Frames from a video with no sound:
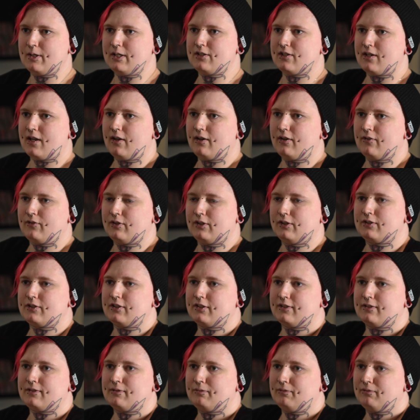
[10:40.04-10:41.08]
out of her
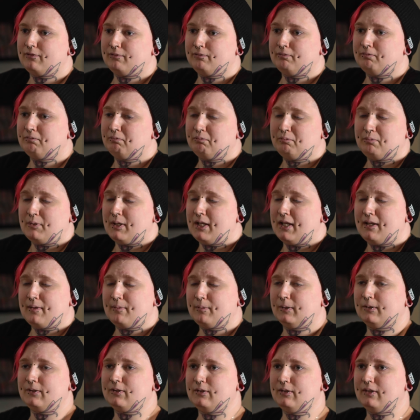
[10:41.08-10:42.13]
just being
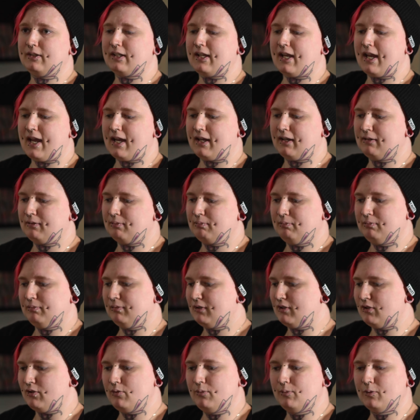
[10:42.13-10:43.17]
able to attack
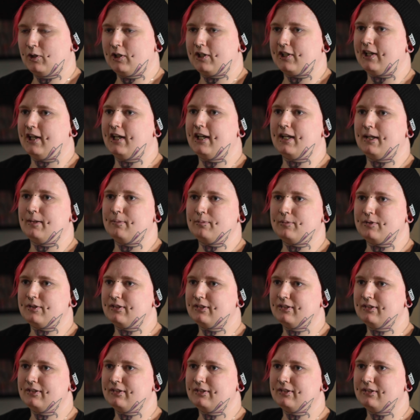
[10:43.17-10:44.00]
2 more times.